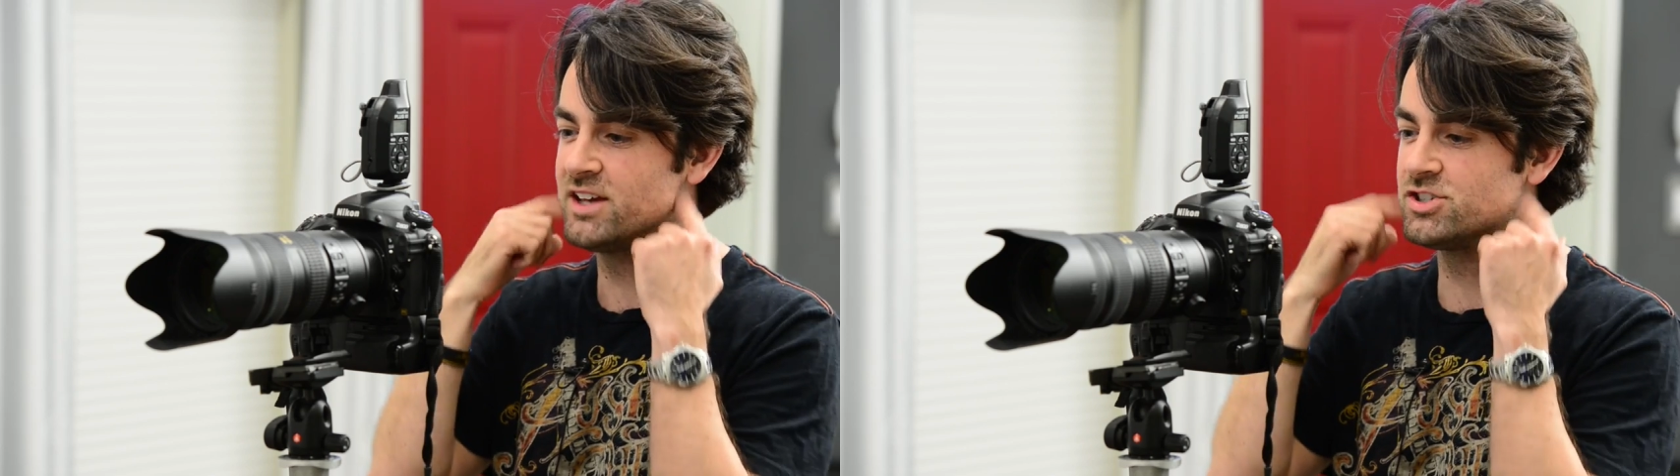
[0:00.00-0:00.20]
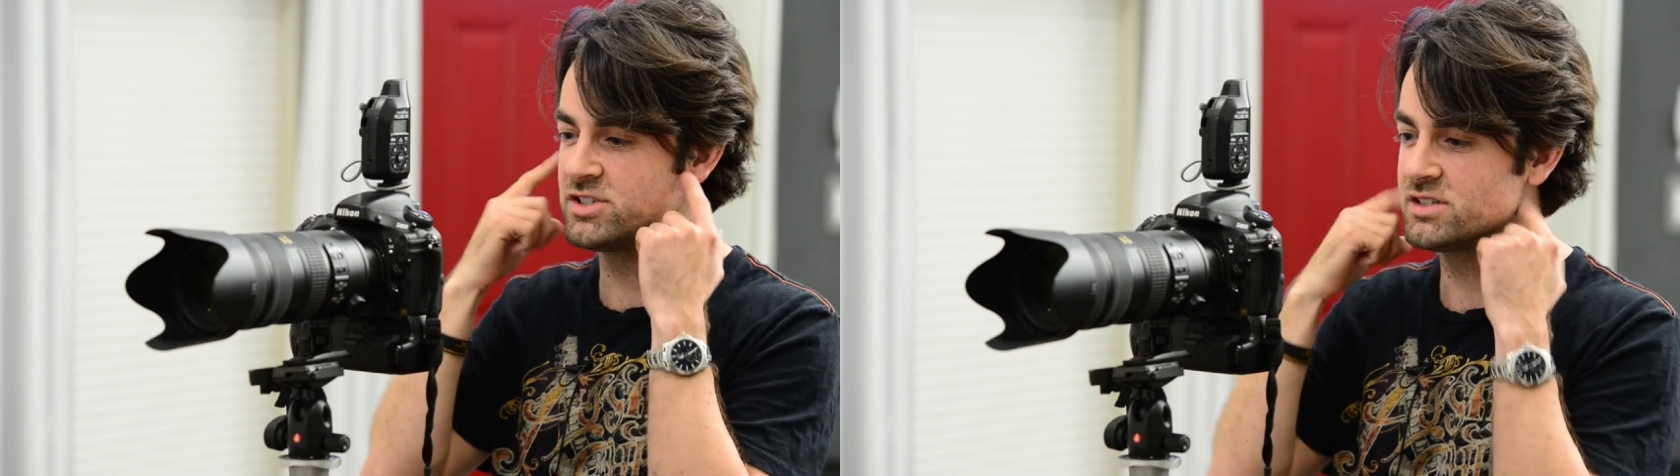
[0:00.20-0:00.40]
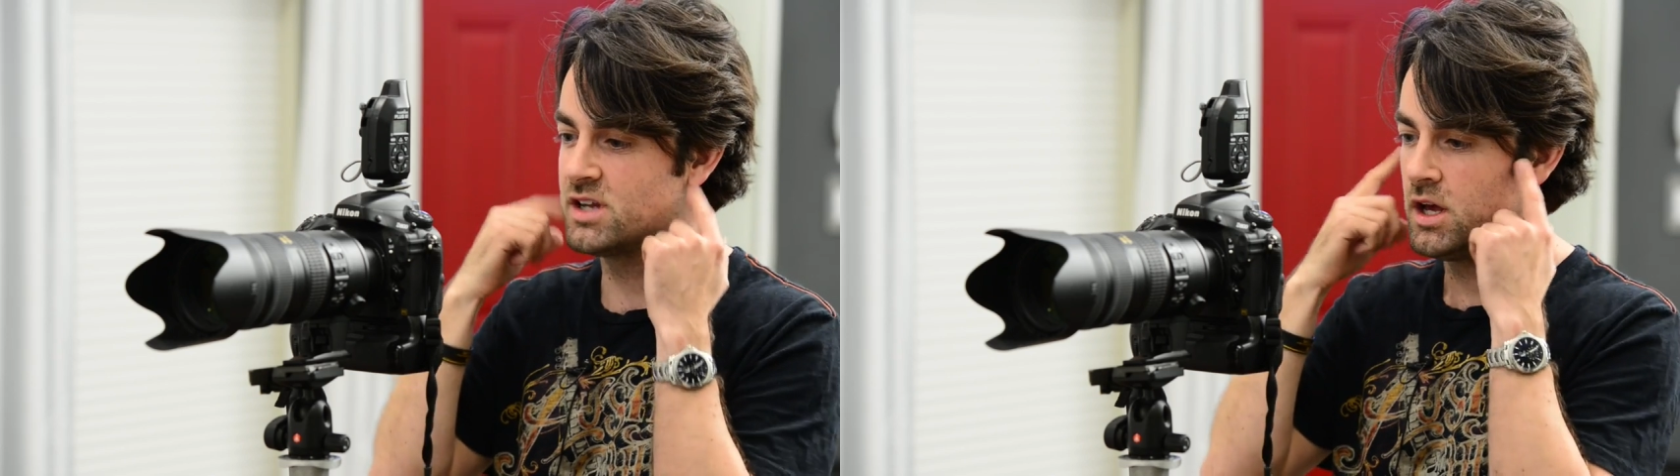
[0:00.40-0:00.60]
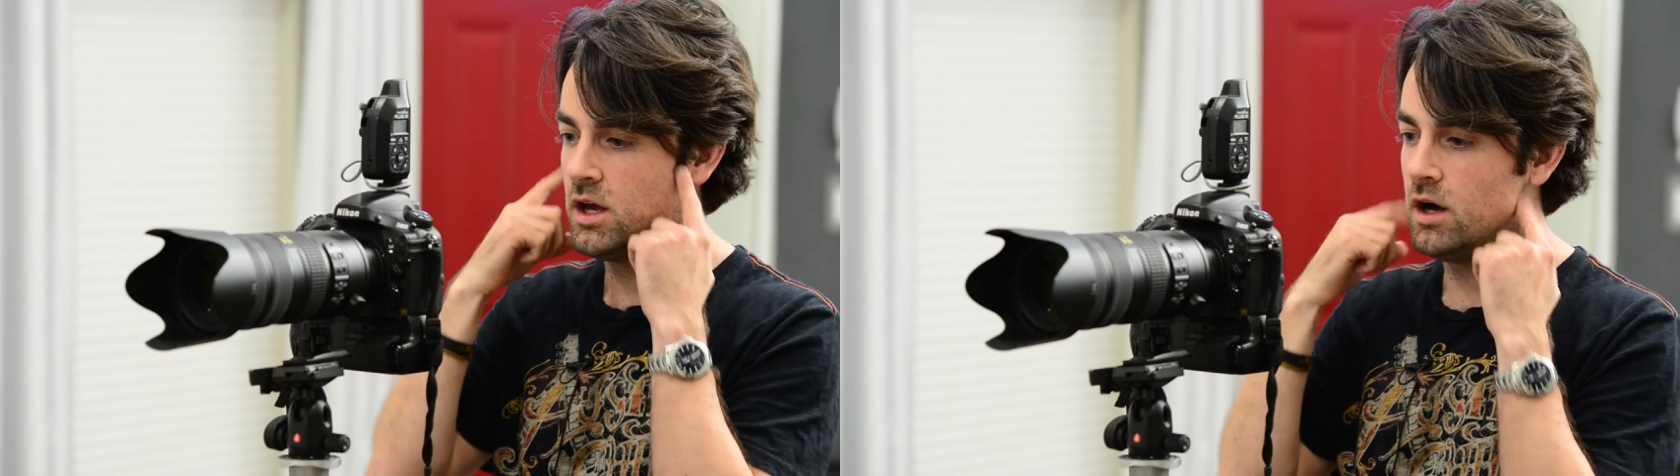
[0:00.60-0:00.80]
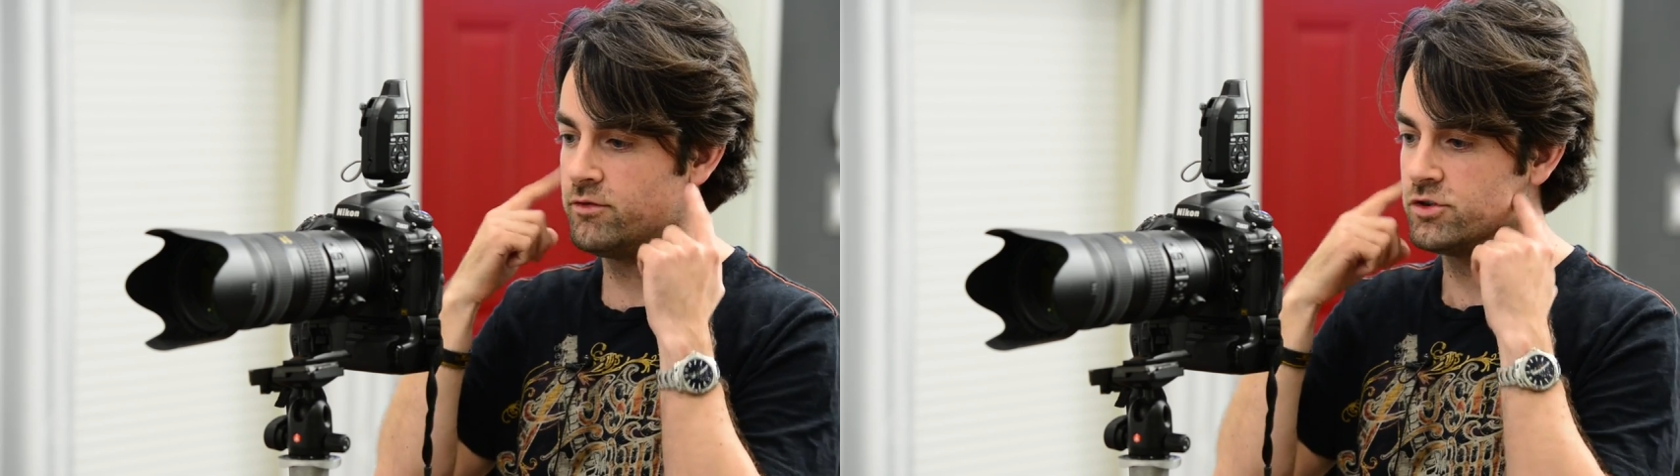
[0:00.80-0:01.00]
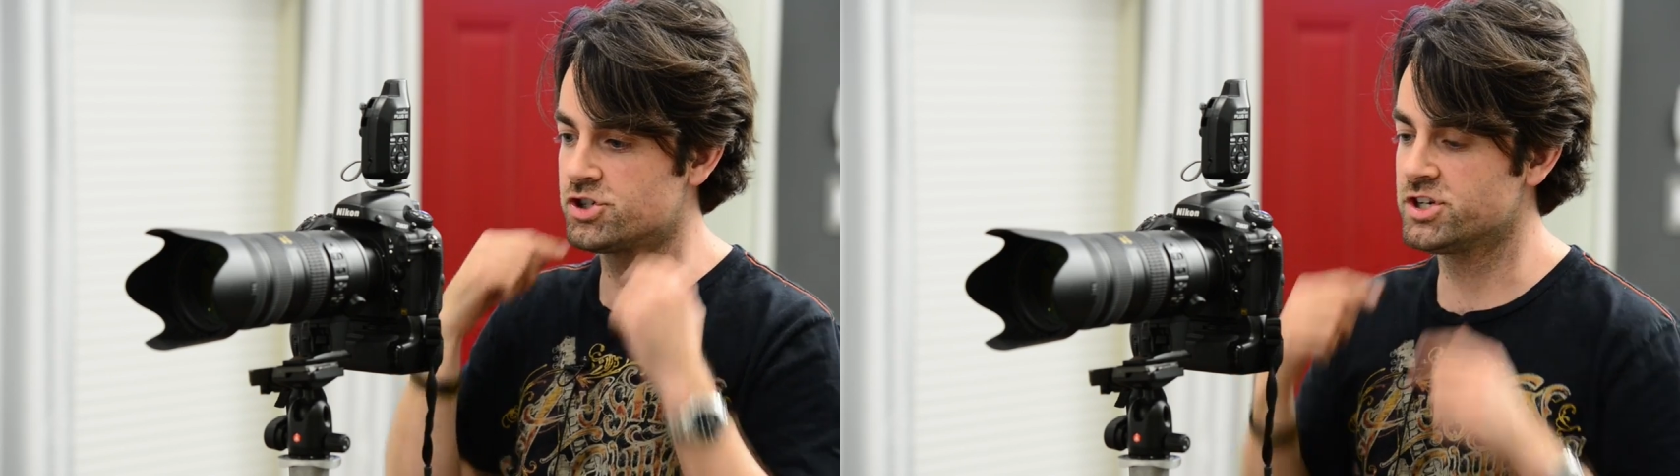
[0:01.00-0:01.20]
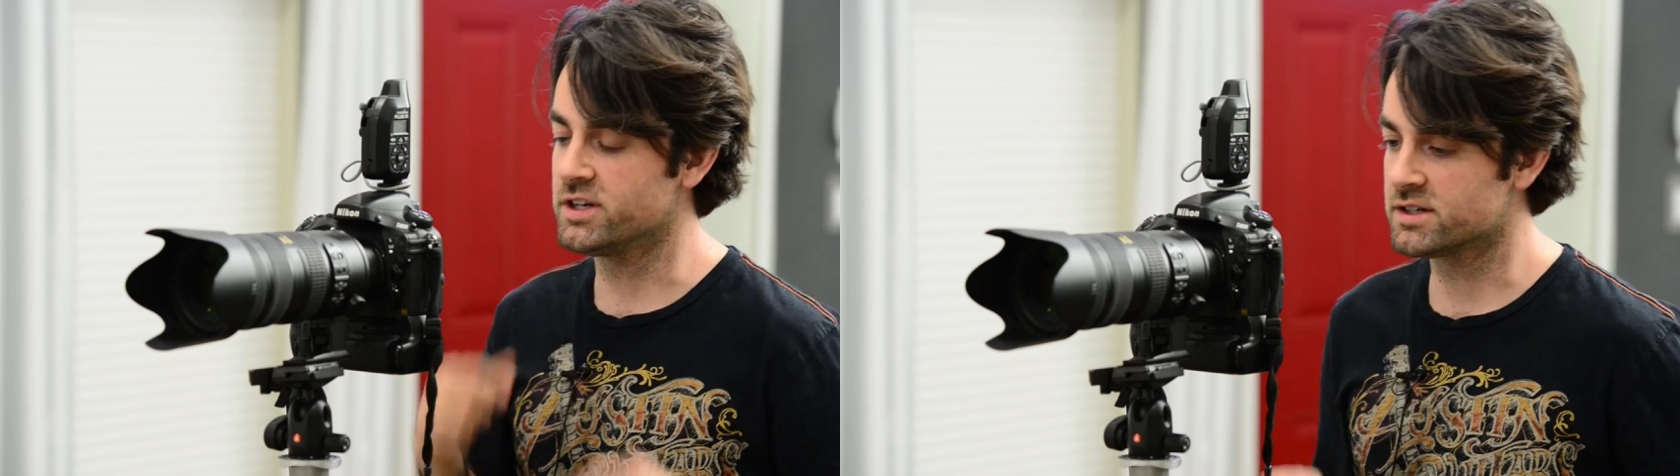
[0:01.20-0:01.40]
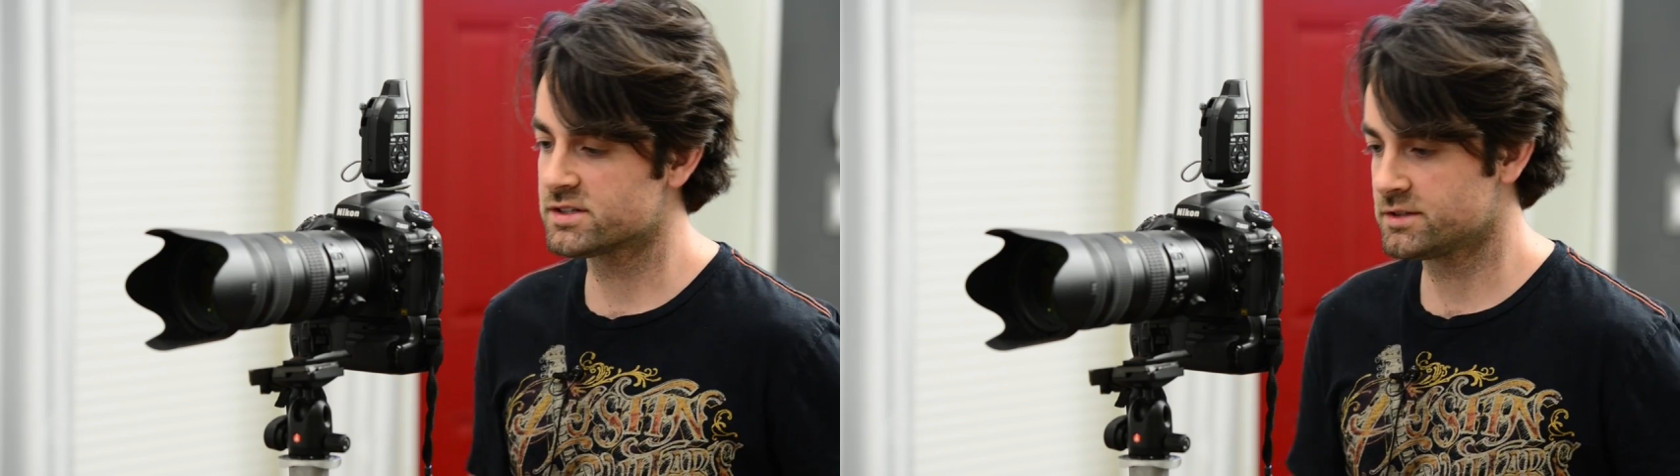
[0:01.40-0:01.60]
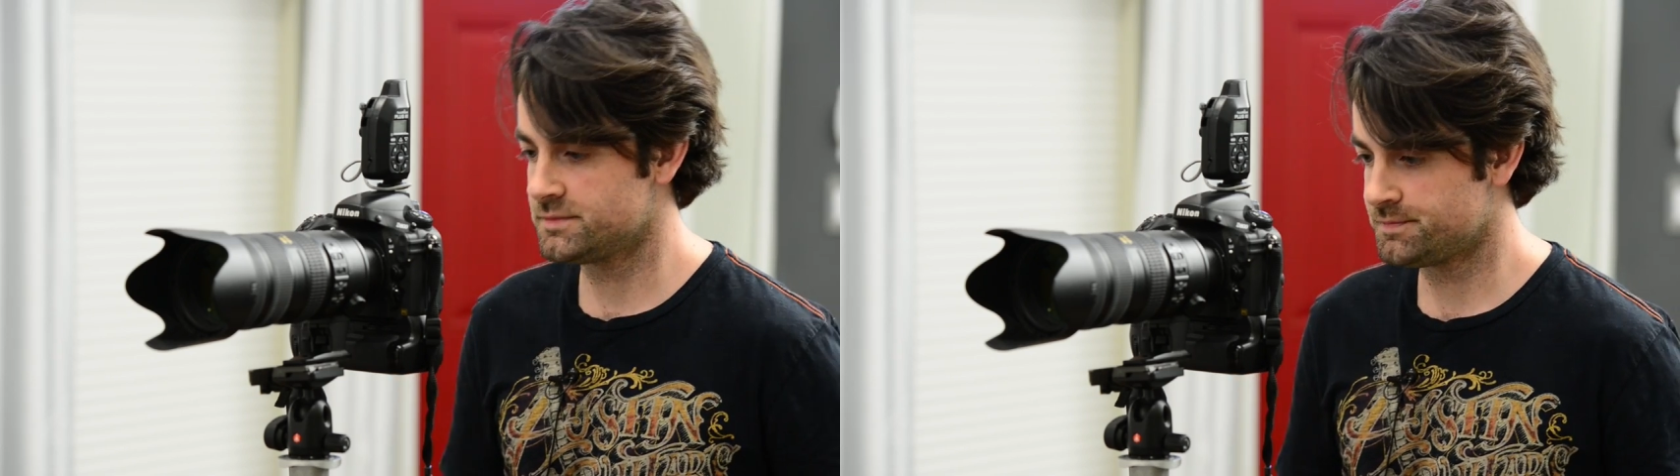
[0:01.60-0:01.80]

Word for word: edges of her cheeks.